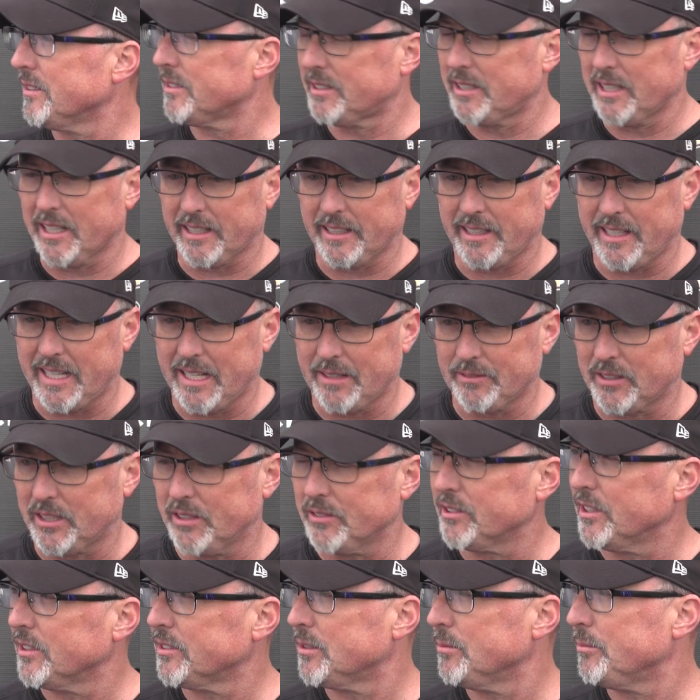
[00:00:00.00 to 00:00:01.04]
the second half
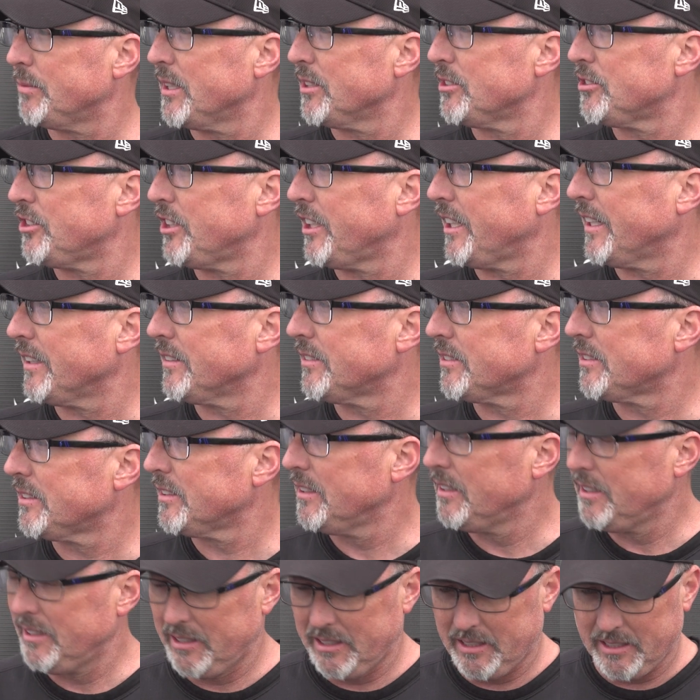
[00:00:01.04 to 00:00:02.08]
gives us the best chance.
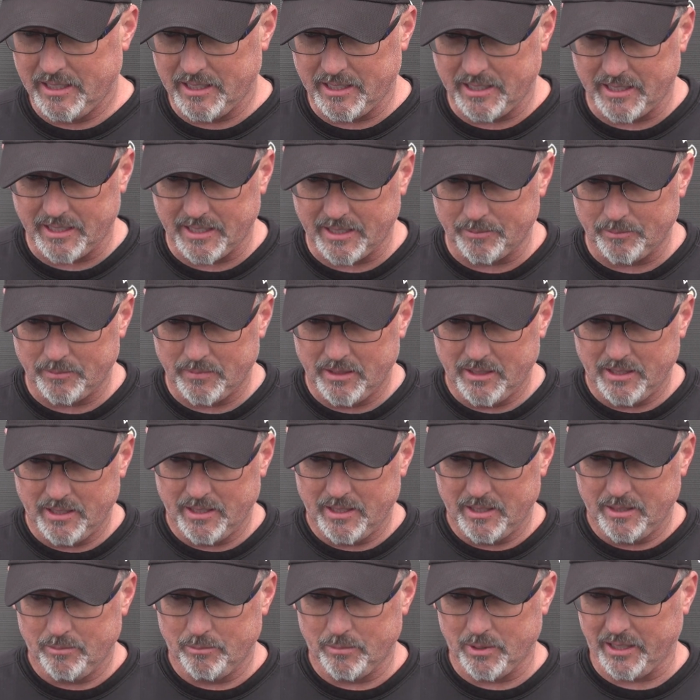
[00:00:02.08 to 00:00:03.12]
But
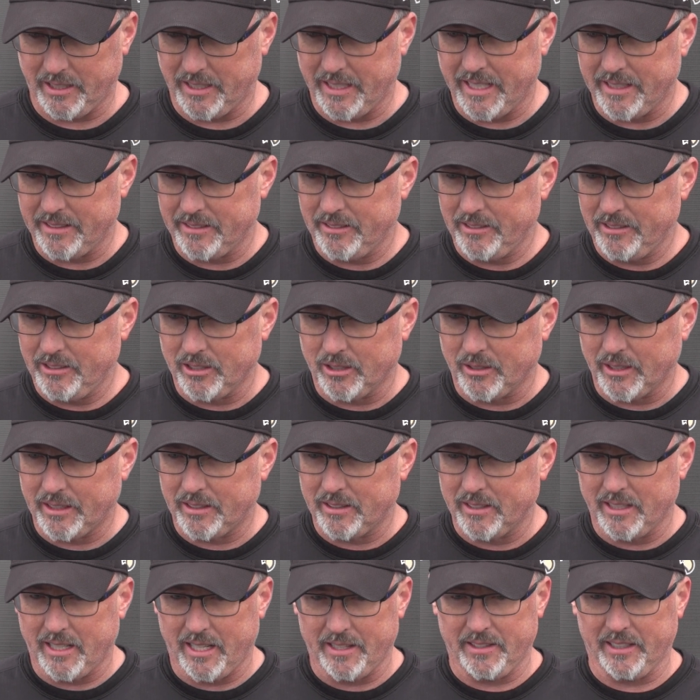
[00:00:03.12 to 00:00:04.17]
again,
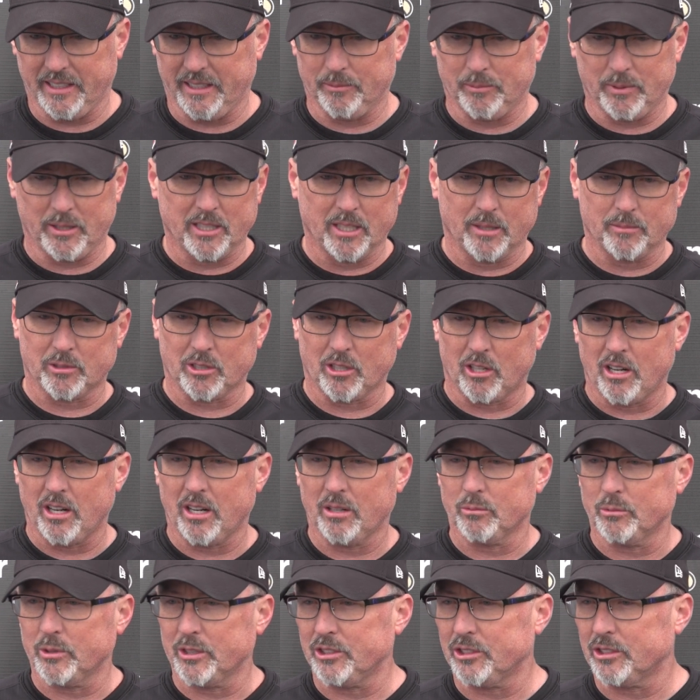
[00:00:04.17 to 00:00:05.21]
I think it becomes
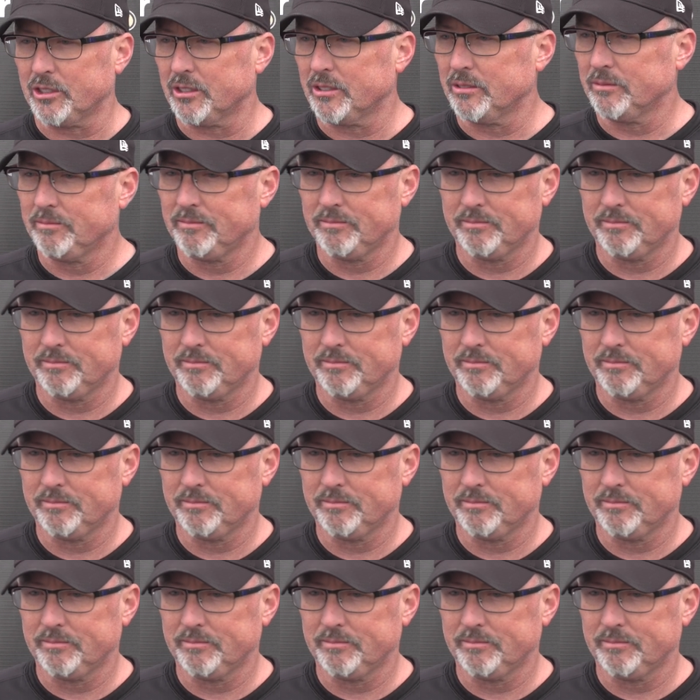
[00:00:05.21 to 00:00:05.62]
hard when you're